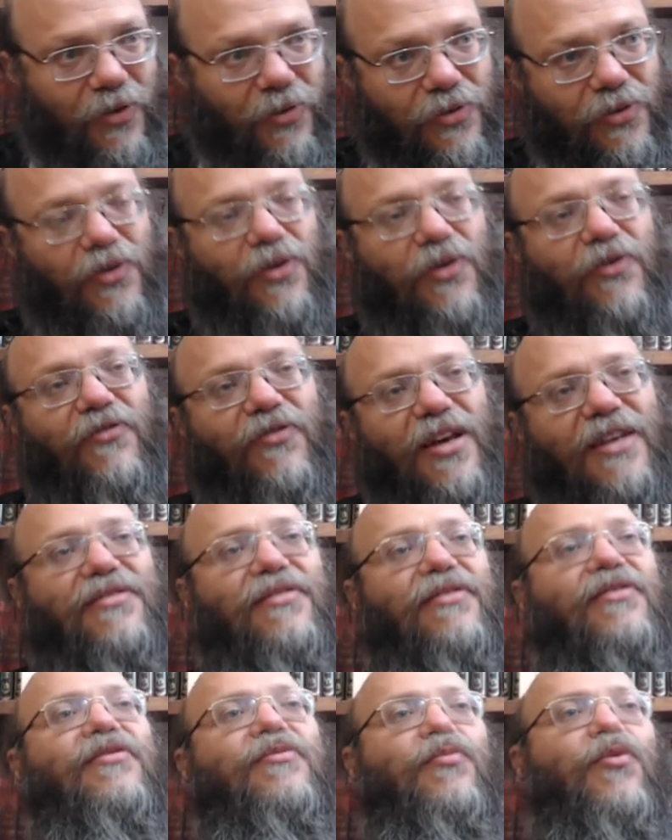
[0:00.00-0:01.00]
So the
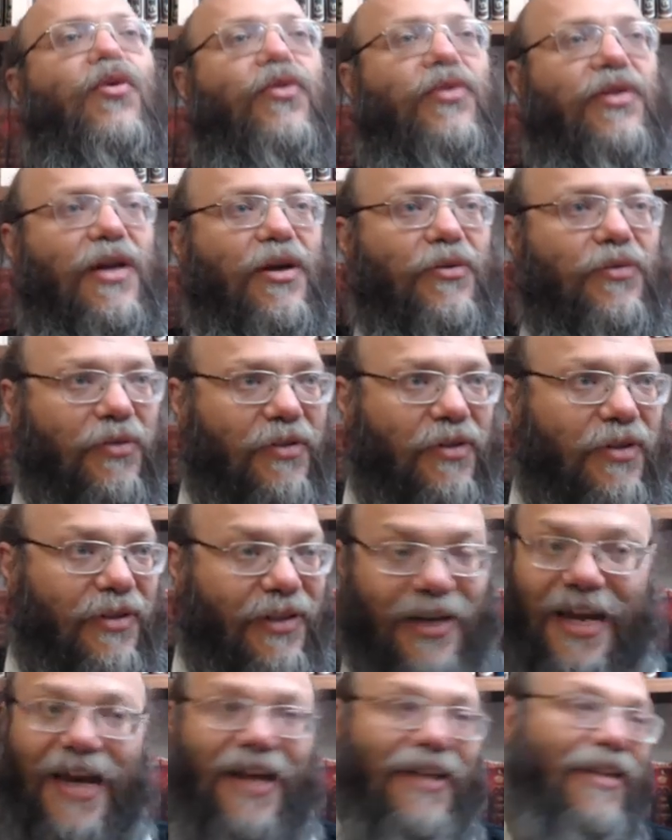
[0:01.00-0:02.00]
vessels broke down. The
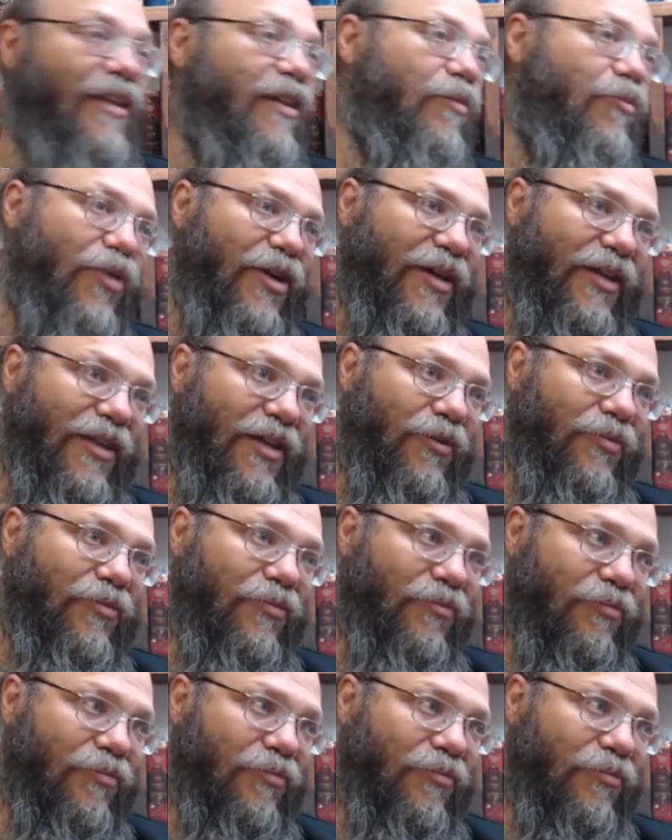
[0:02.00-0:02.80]
light didn't break down.